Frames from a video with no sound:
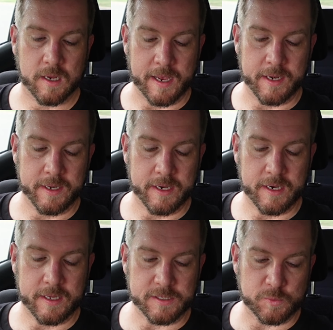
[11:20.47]
And
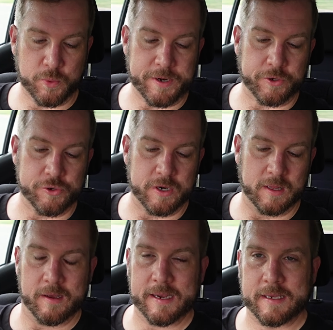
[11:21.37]
this is pretty good. I
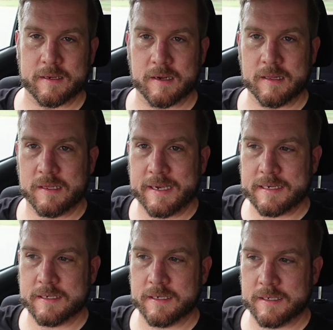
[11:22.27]
like it. I
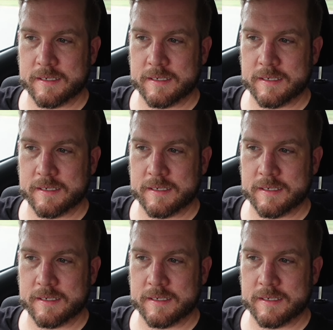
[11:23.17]
like,